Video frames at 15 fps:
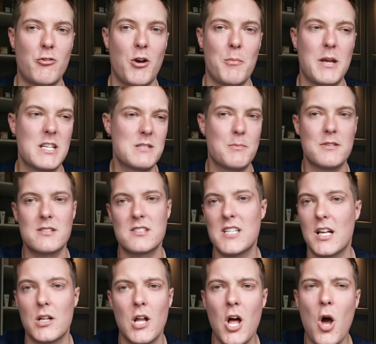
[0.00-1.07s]
microbeads, but
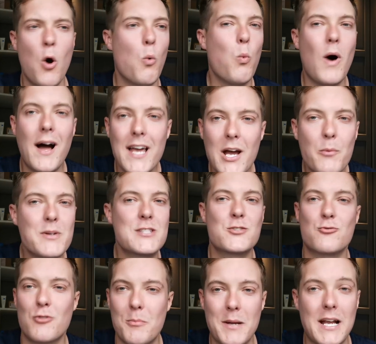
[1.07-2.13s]
still, why are we
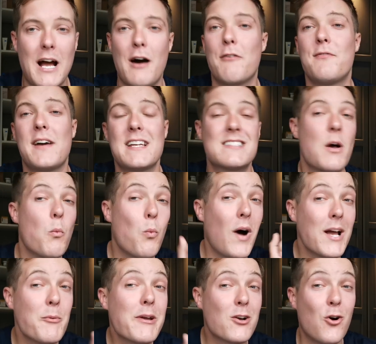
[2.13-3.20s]
scrubbing our face? And
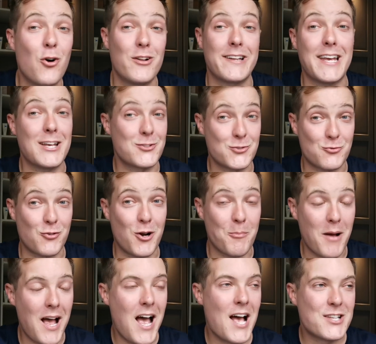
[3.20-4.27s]
why are we calling it a
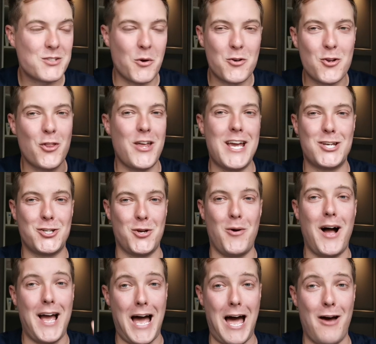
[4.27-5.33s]
scrub? So another
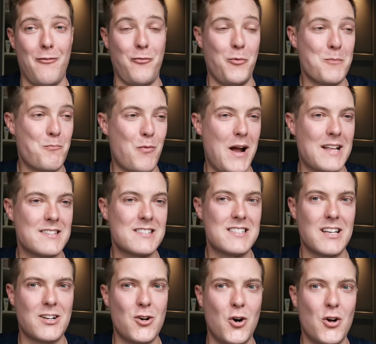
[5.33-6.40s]
issue I have with
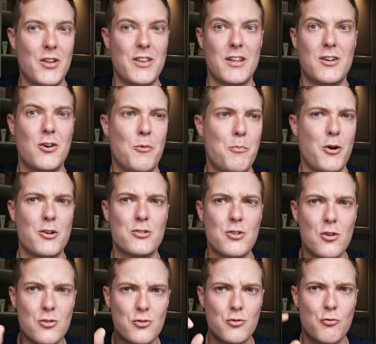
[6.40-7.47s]
brands that call, that call
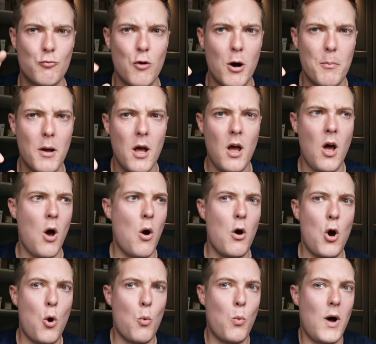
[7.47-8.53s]
products a scrub.
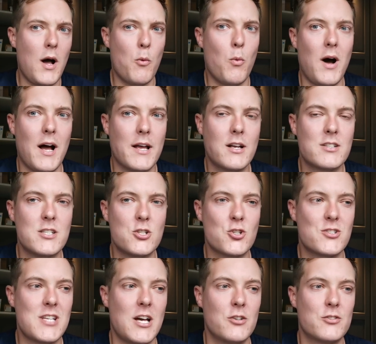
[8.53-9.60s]
What, why? Because it
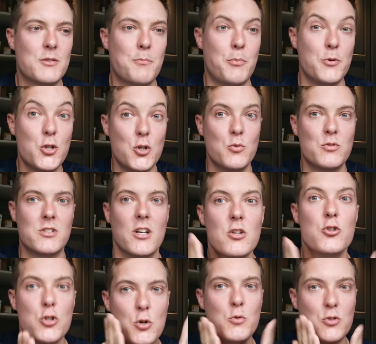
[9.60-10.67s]
just tells the
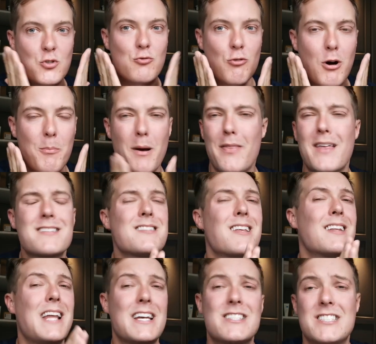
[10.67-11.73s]
user to scrub, and that's
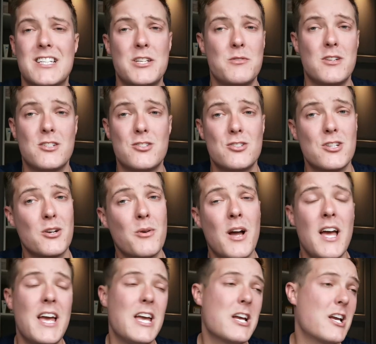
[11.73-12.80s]
the last thing you need to do.
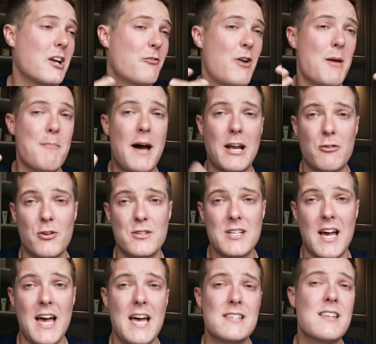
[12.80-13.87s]
It can create micro
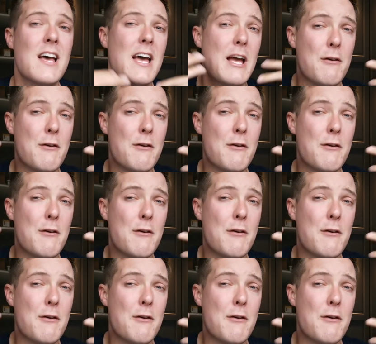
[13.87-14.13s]
tears,